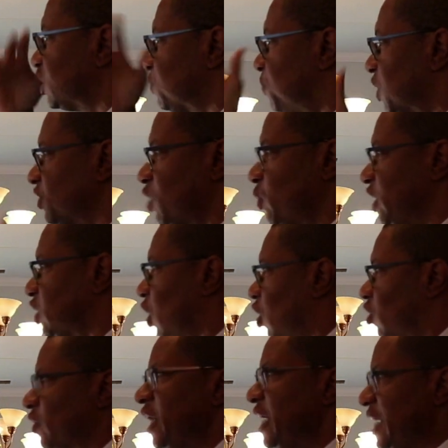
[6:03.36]
this book that we
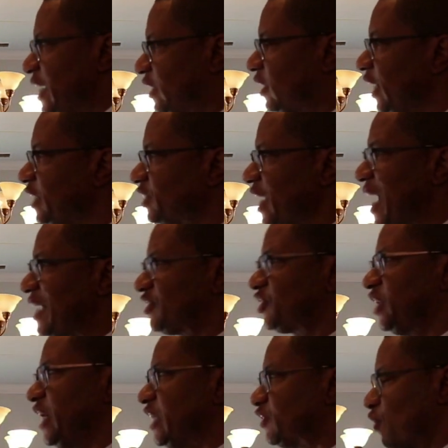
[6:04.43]
call
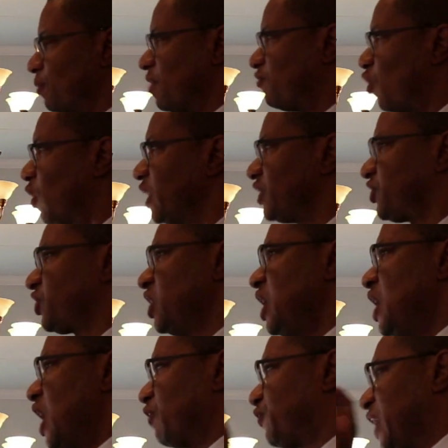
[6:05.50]
Ecclesiastes from the voice
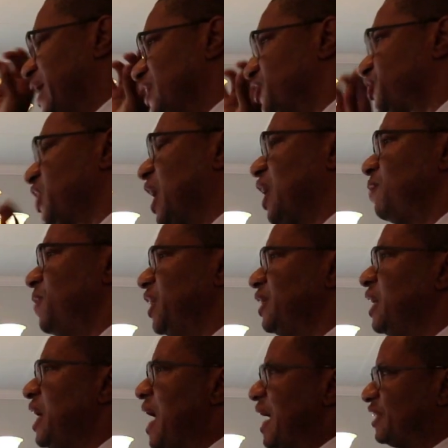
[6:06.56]
of King
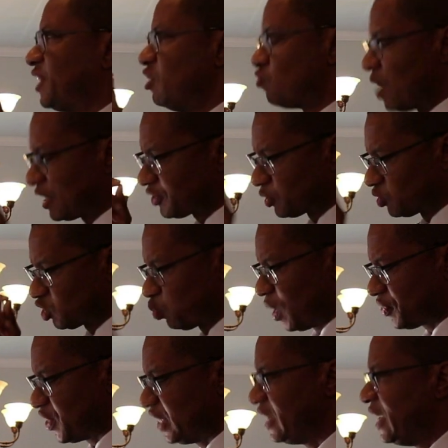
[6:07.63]
Solomon, as he wrestles
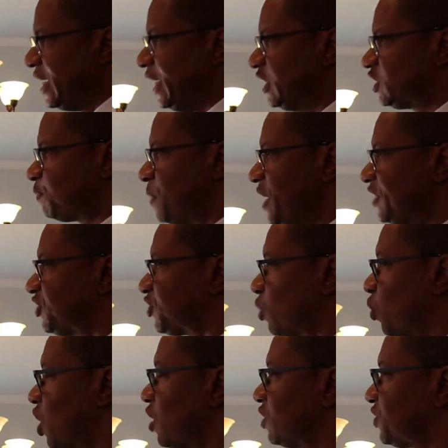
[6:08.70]
with it, he speaks
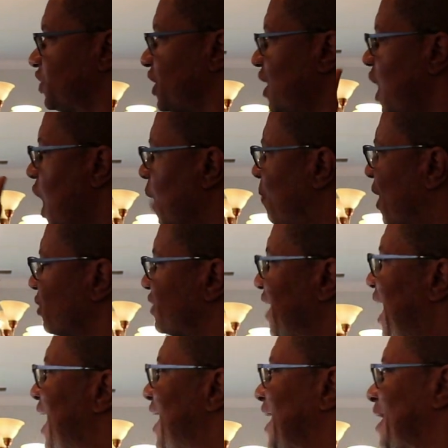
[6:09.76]
the words about
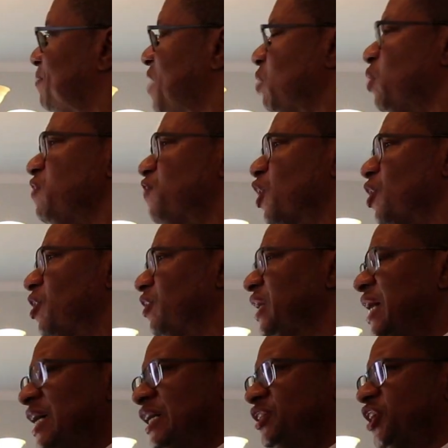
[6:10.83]
time that we've
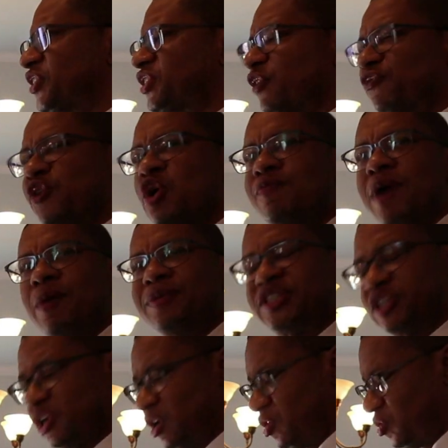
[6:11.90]
heard just a few
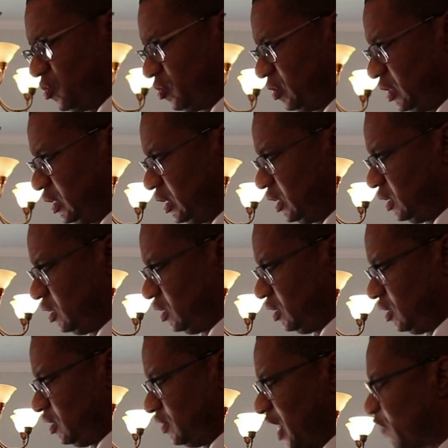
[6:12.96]
moments ago
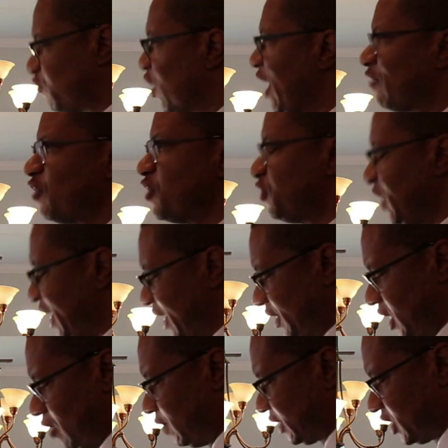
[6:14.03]
that for everything
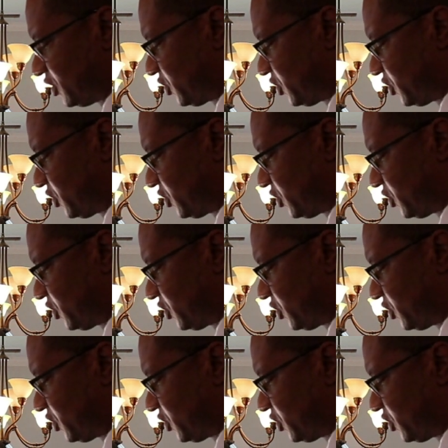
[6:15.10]
there is a